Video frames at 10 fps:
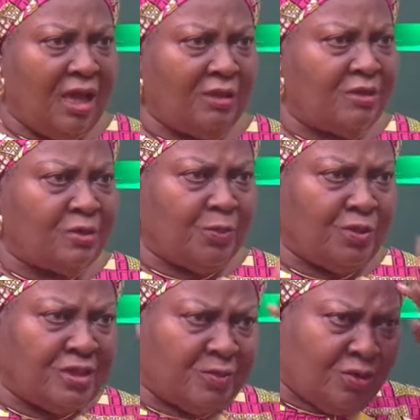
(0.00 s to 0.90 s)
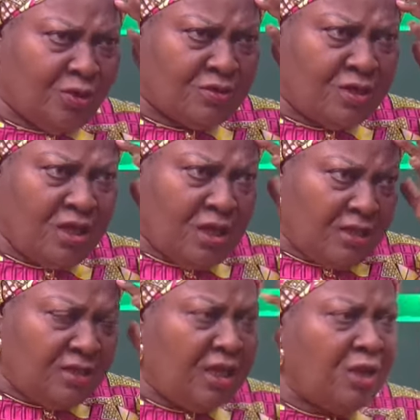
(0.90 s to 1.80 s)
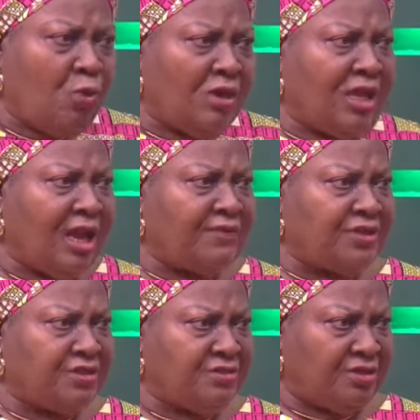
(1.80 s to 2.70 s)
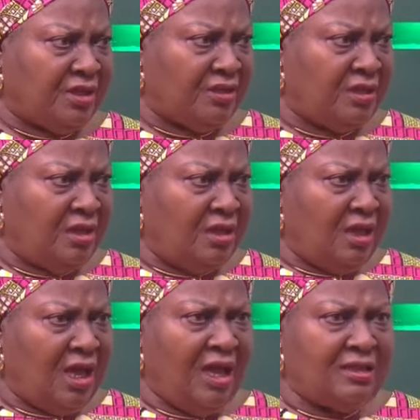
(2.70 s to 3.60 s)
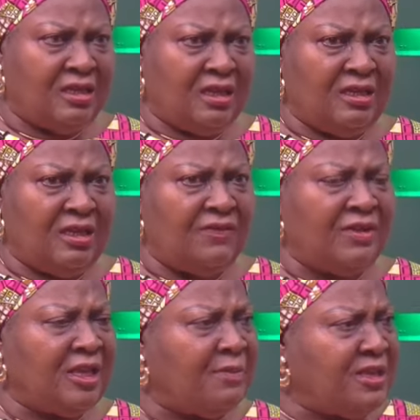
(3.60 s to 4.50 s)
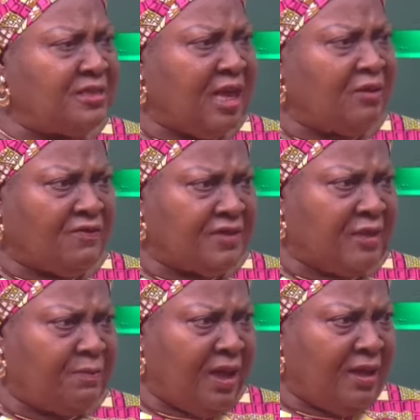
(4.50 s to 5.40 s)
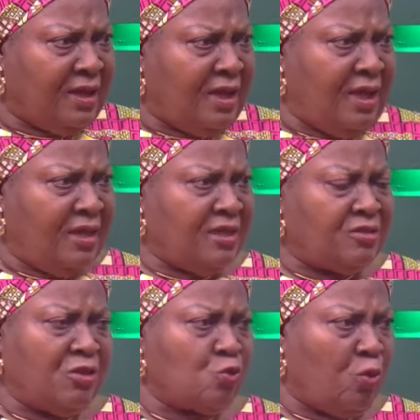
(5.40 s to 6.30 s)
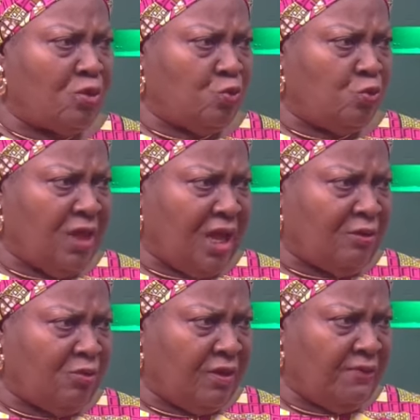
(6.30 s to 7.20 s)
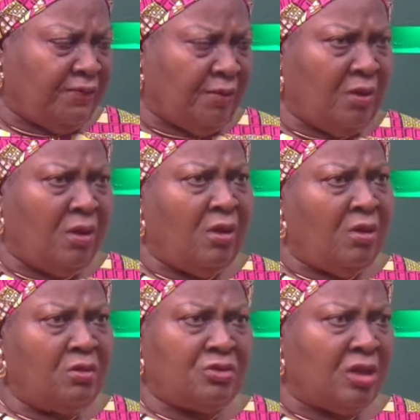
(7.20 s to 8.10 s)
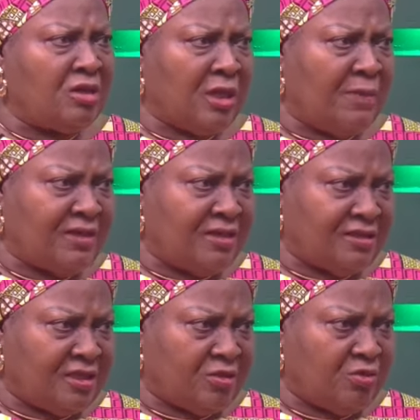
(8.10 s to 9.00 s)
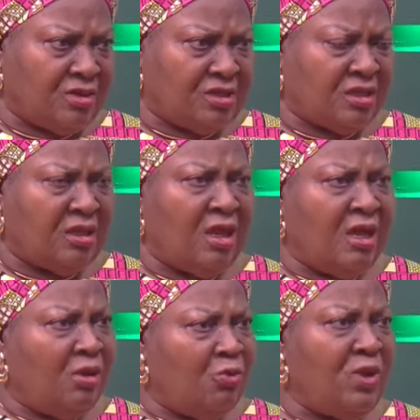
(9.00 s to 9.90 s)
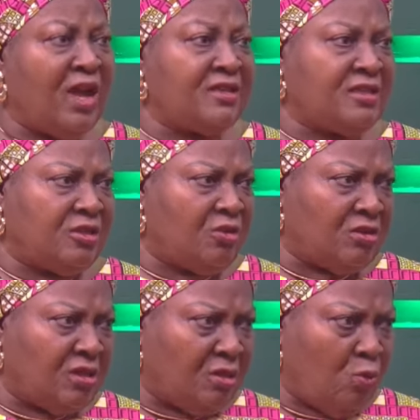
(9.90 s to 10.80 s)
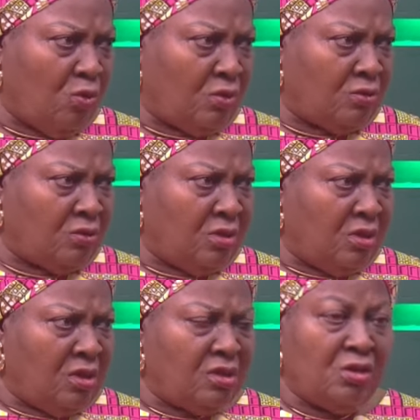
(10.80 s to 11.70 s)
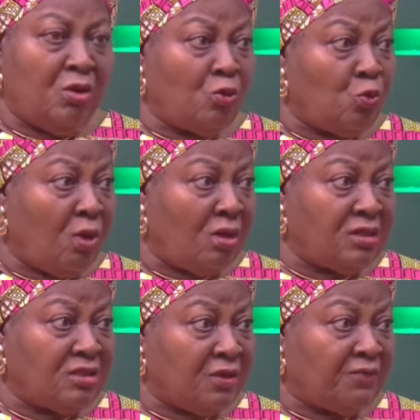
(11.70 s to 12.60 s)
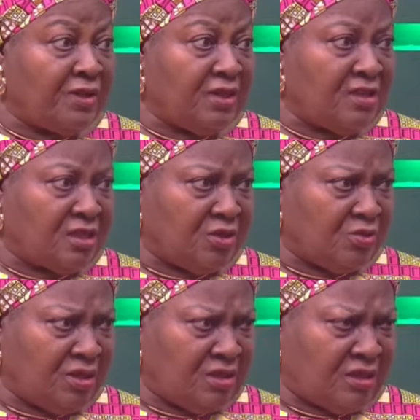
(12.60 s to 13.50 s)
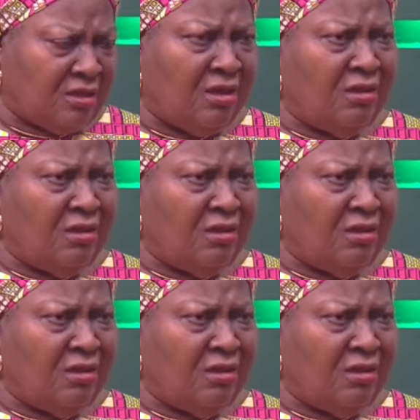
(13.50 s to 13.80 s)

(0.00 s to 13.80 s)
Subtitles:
I don't support it because they equally have children, and giving them this kind of setback is not what we are looking for. Talking about insecurity, we are secure in the world. The whole world is suffering insecurity.